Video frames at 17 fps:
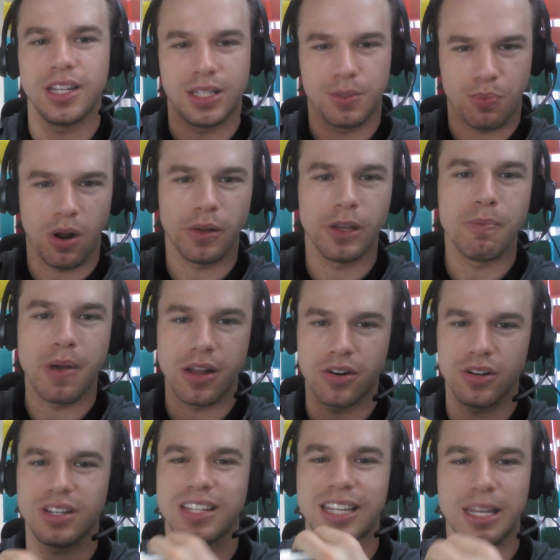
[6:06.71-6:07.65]
It's probably
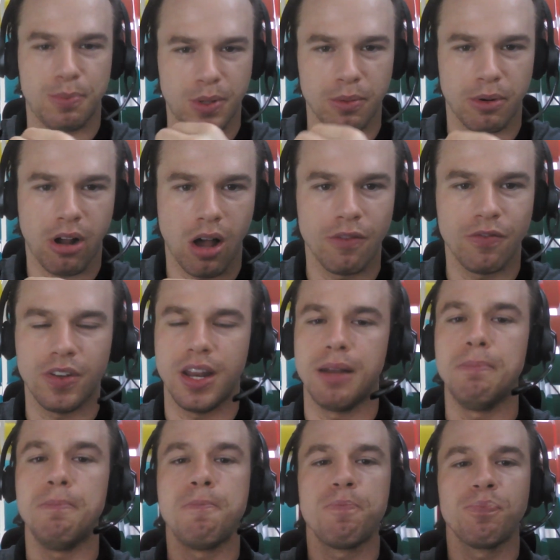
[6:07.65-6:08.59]
better to keep them confident.